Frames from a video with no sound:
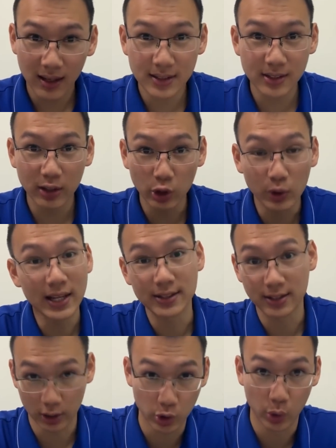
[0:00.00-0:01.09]
it's a unique
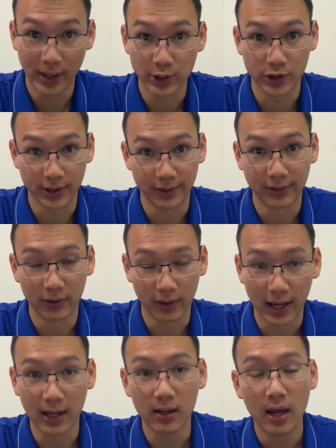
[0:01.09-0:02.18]
situation,
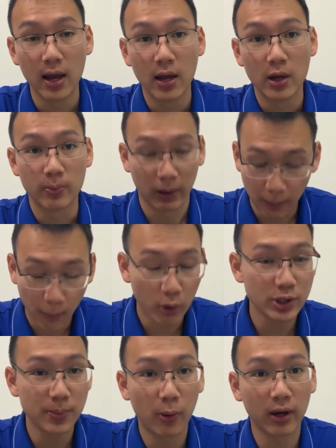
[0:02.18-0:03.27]
okay? But the
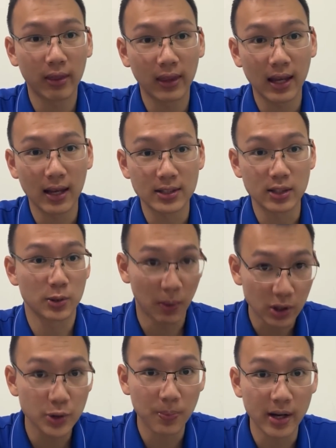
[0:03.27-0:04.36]
most important thing is, as
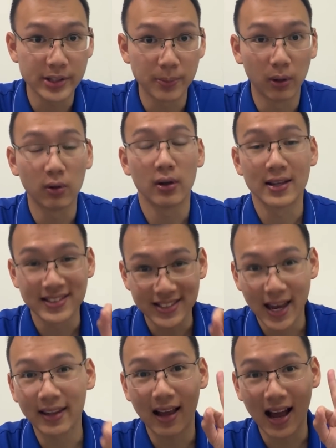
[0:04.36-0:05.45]
much as possible,
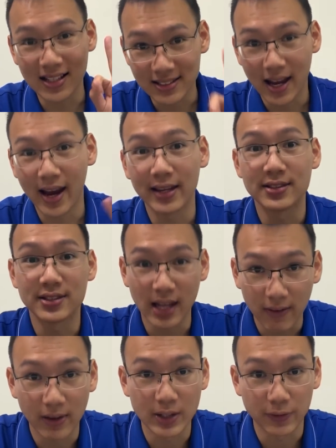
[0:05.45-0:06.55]
set aside
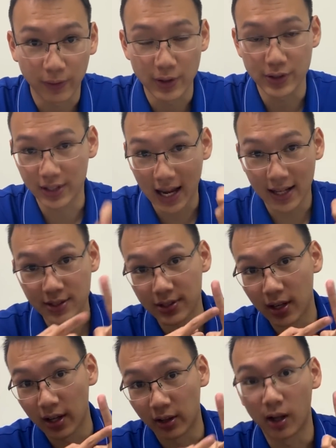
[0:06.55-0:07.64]
savings first.
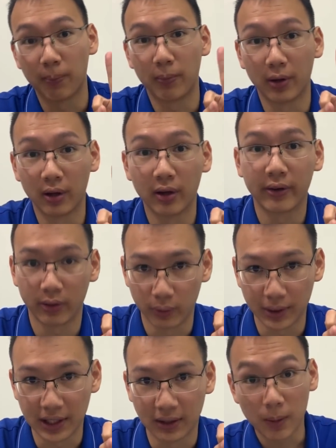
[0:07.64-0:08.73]
That's number
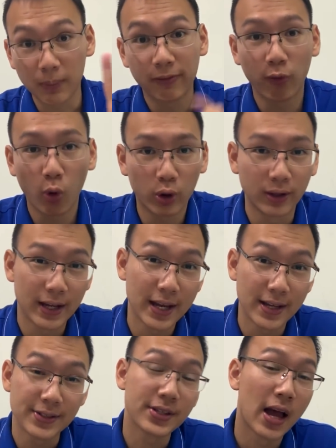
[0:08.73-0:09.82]
3. Number 4
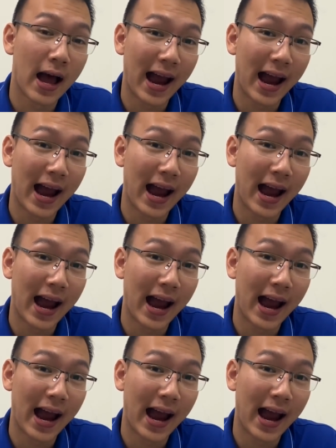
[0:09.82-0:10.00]
is